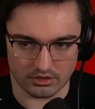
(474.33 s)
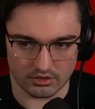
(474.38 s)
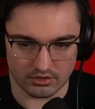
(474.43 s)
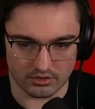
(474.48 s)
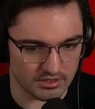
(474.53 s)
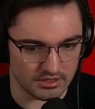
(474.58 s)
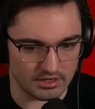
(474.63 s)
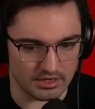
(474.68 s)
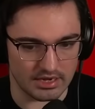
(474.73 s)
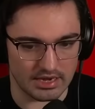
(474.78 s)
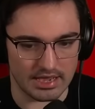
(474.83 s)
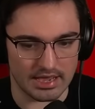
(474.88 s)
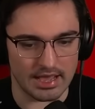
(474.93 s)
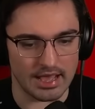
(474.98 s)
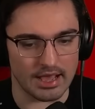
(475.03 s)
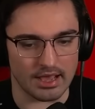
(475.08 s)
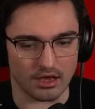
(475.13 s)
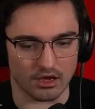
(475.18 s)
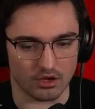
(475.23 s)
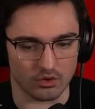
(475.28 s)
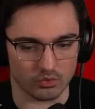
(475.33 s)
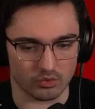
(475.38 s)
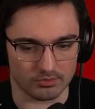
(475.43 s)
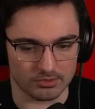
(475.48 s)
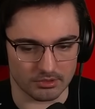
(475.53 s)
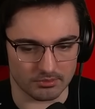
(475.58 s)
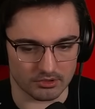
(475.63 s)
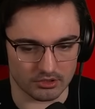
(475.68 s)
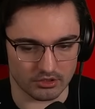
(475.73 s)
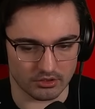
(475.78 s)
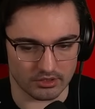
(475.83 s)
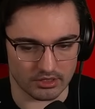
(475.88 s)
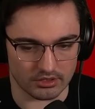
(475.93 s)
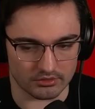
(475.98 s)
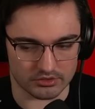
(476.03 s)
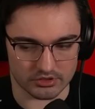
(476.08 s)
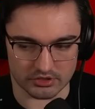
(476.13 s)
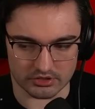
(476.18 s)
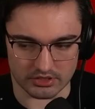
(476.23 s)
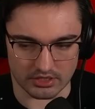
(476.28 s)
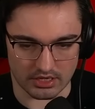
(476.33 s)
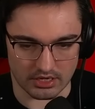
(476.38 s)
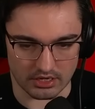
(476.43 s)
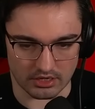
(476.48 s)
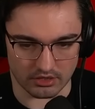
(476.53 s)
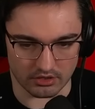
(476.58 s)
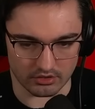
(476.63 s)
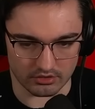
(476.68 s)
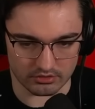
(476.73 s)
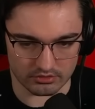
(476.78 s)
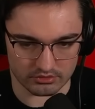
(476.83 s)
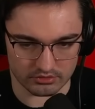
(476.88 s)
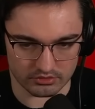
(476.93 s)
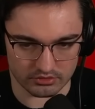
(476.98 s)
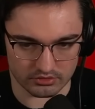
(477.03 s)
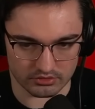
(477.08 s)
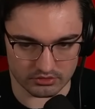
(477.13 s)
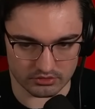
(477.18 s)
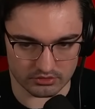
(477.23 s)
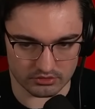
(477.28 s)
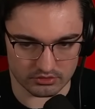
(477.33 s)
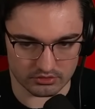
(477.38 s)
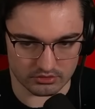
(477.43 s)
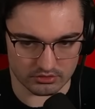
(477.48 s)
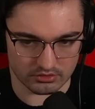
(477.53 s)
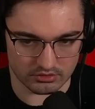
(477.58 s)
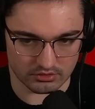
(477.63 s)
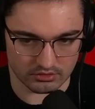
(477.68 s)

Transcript: And now we'll be able to go downstairs.